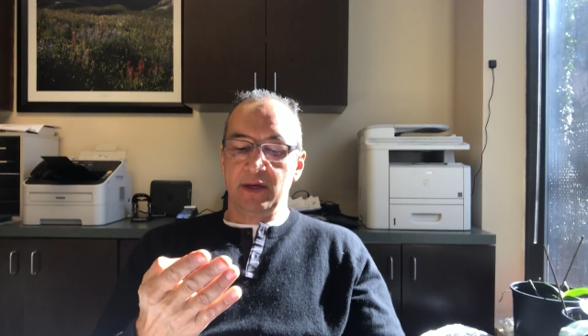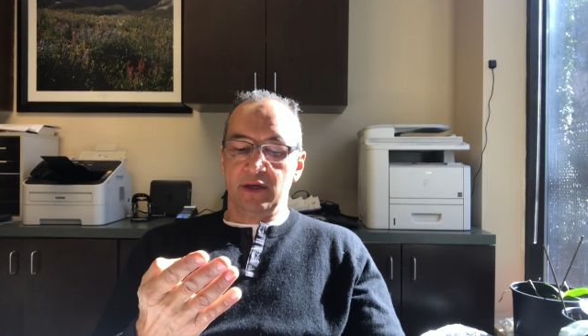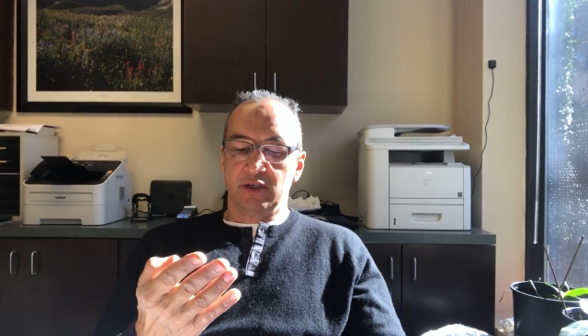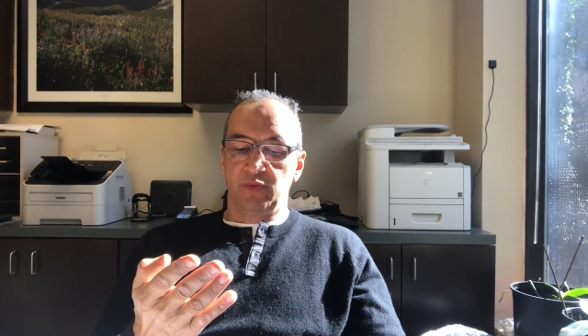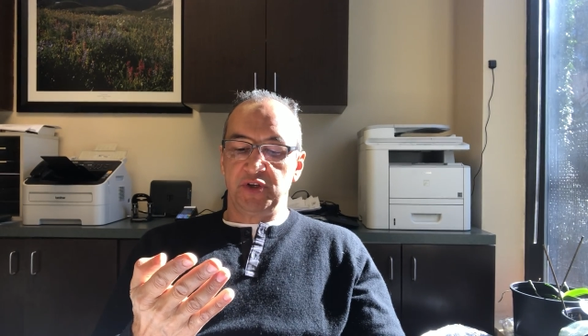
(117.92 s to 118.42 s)

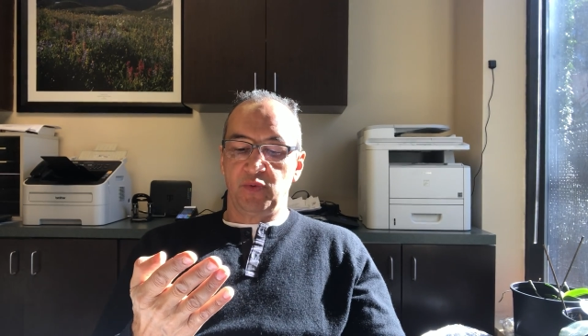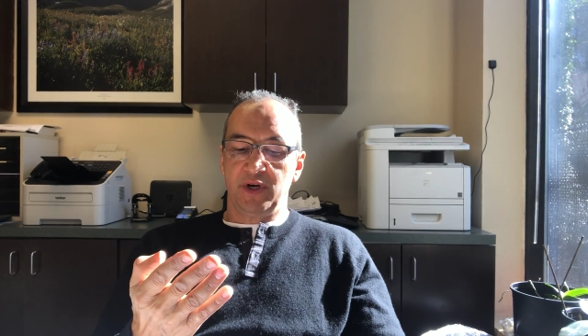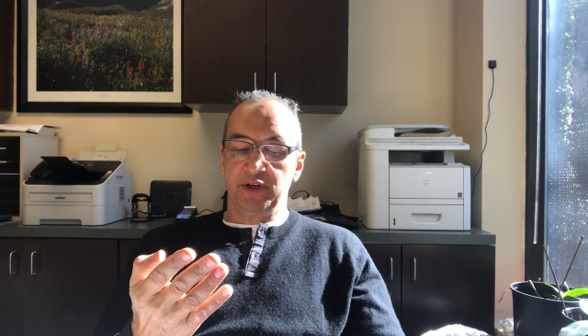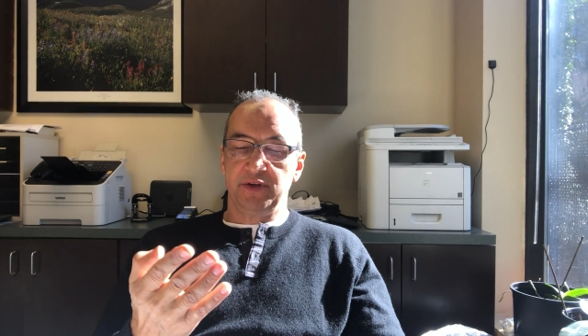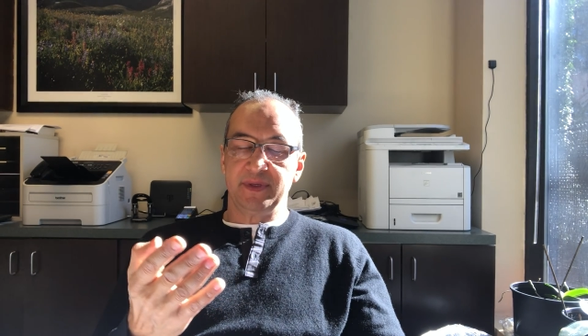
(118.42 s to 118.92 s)
So what you
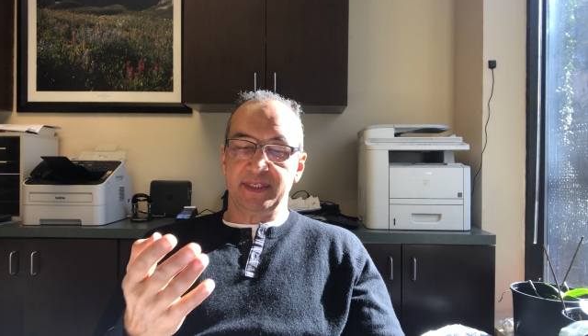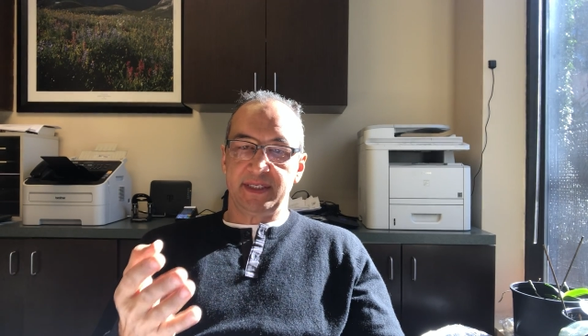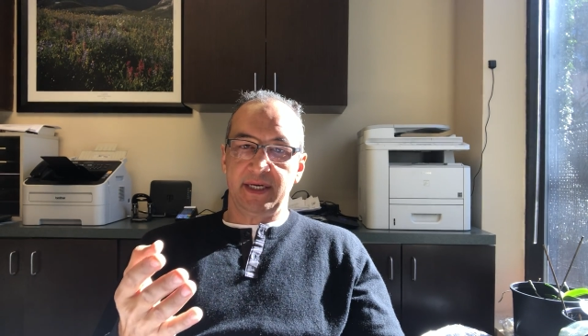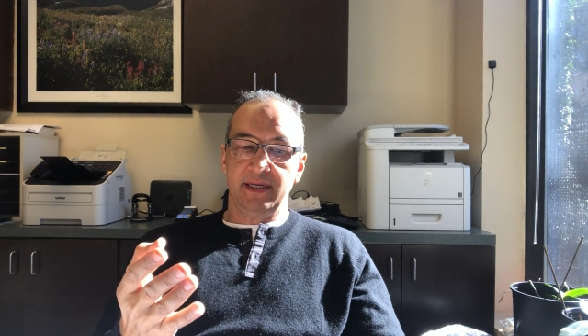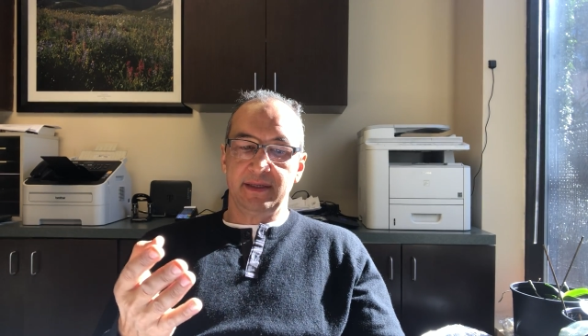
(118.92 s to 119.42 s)
want to do
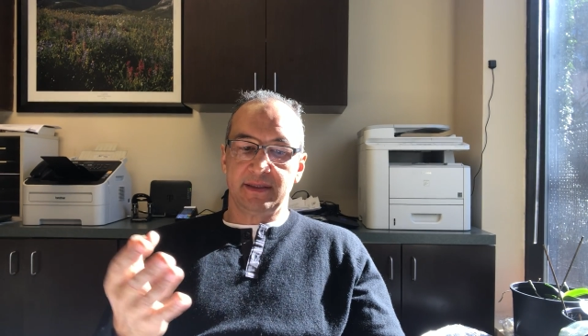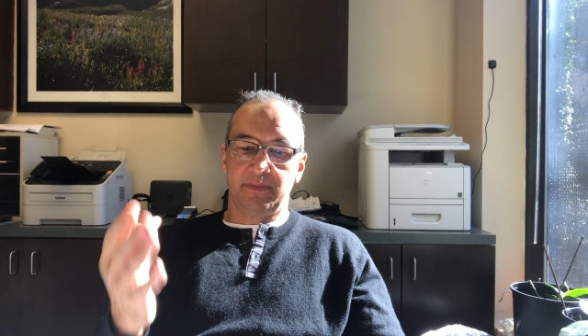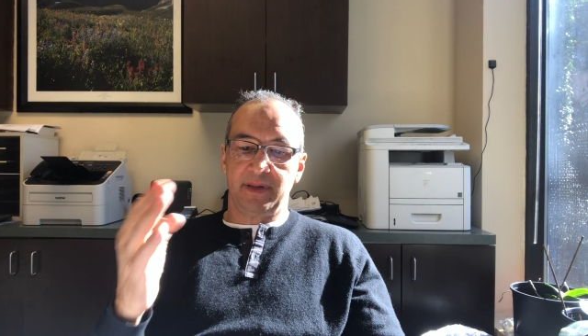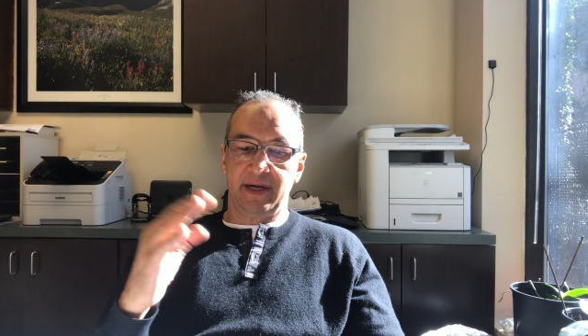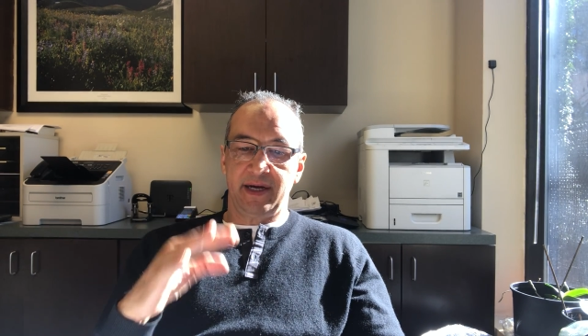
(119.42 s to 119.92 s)
instead is
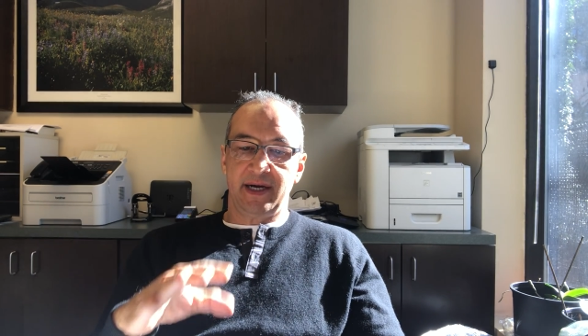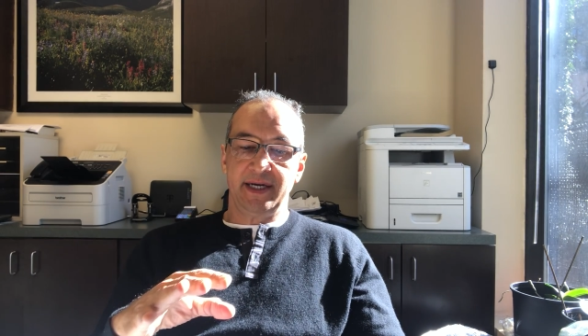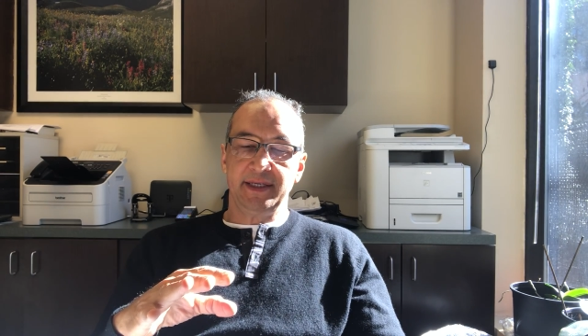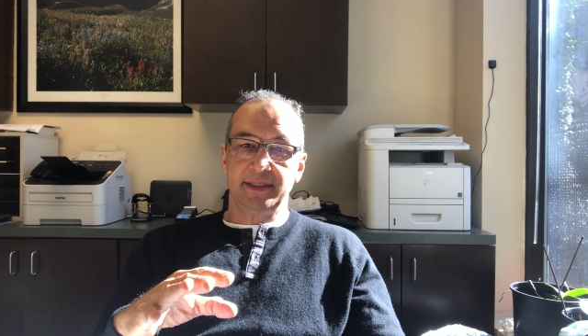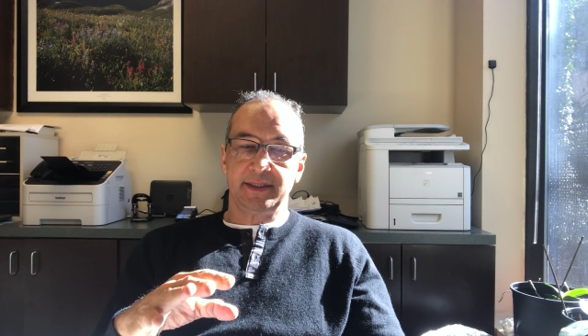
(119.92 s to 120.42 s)
apply
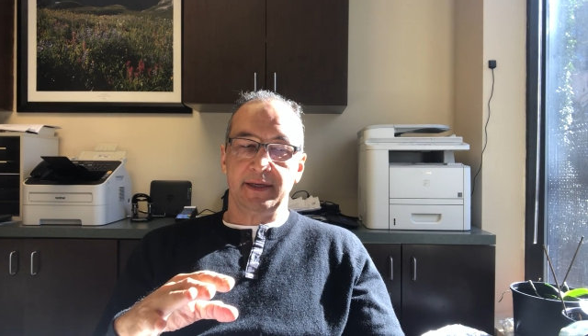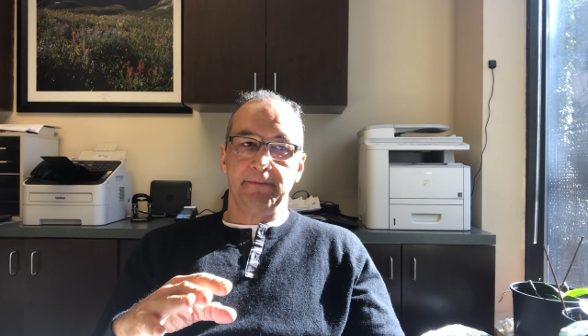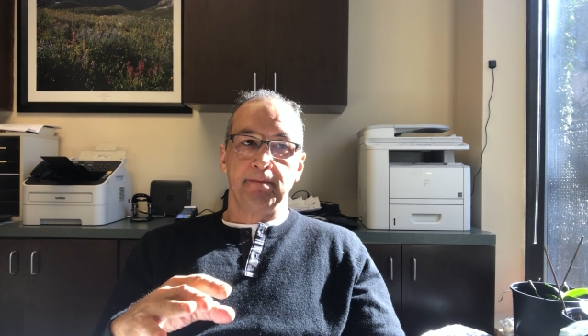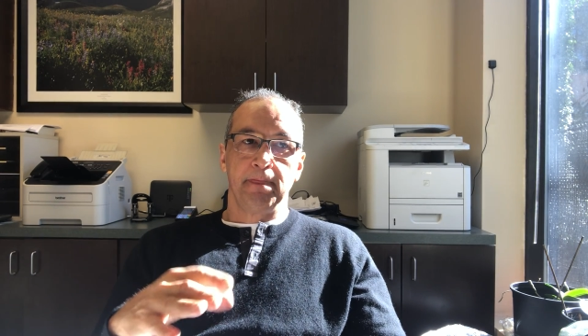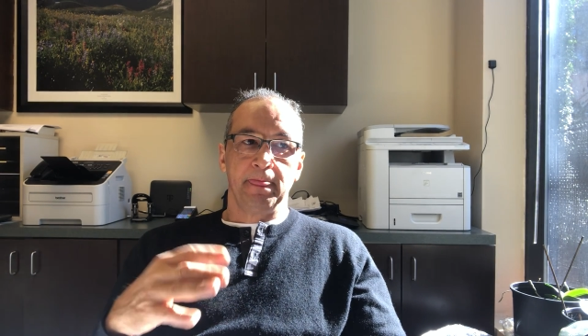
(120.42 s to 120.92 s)
ice.
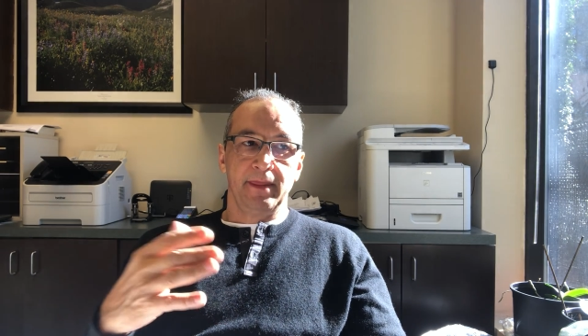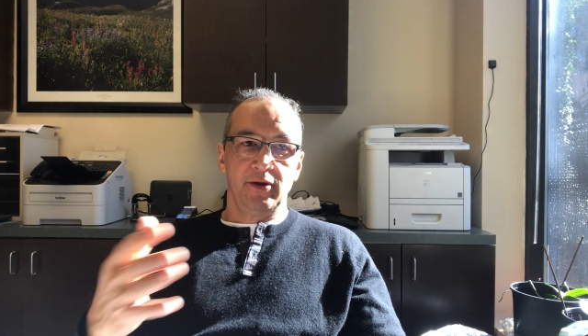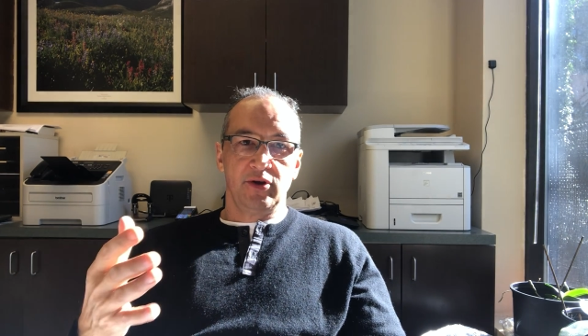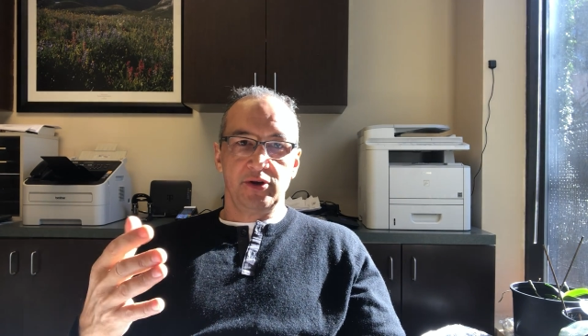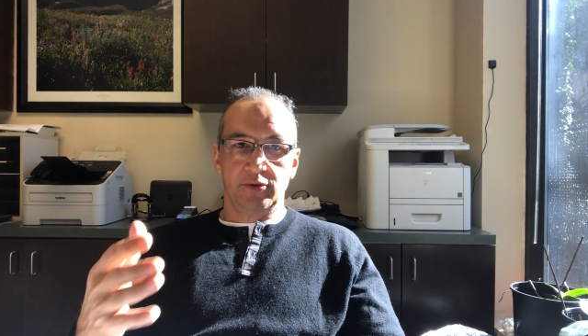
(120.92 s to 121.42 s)

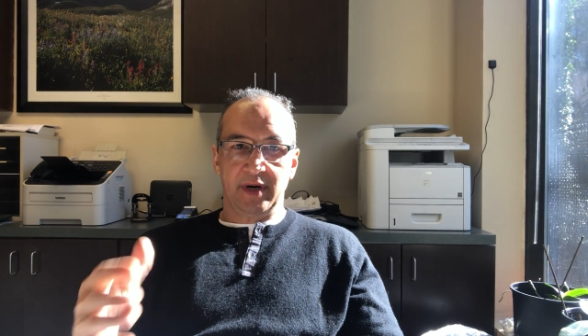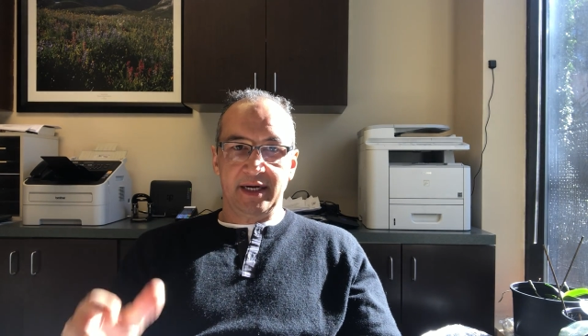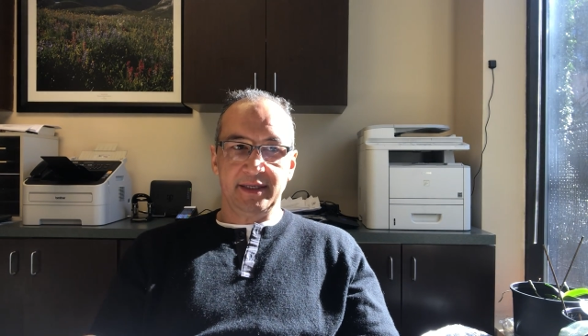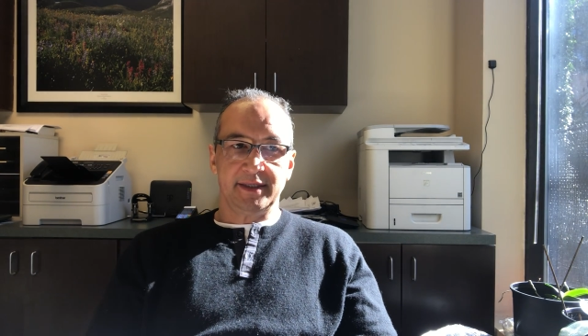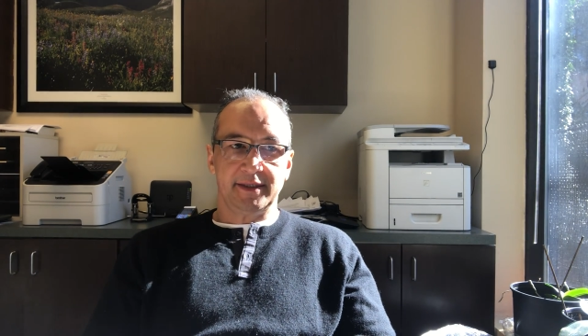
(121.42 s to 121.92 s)
You can do
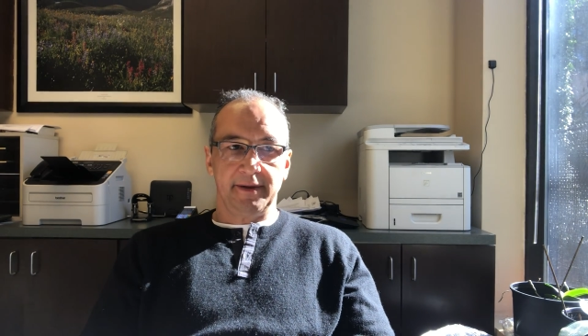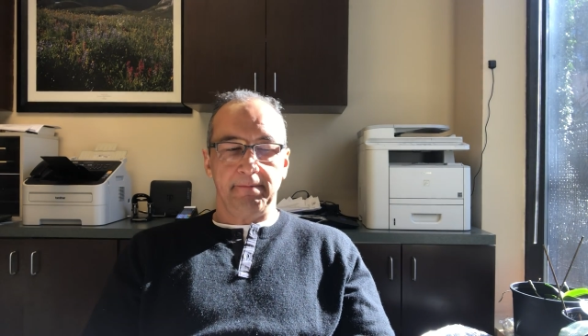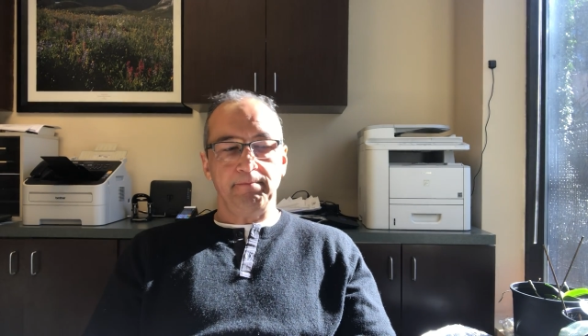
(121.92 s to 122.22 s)
ice.